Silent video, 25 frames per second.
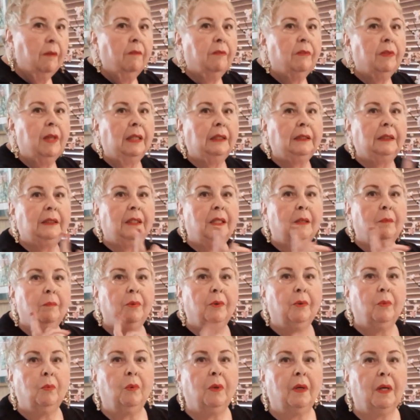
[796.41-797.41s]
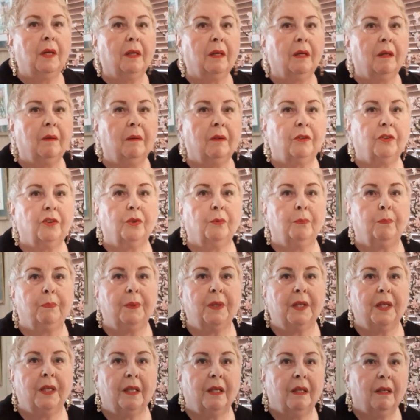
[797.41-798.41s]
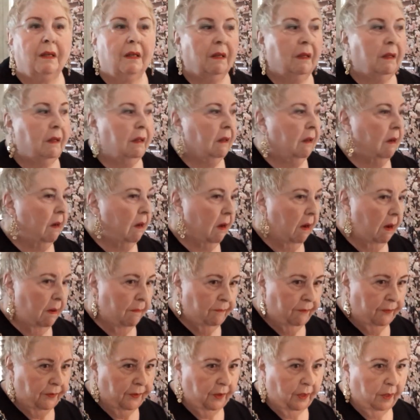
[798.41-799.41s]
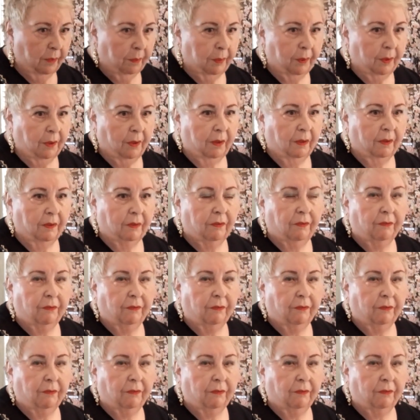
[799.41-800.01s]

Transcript: That's number one, to be comfortable.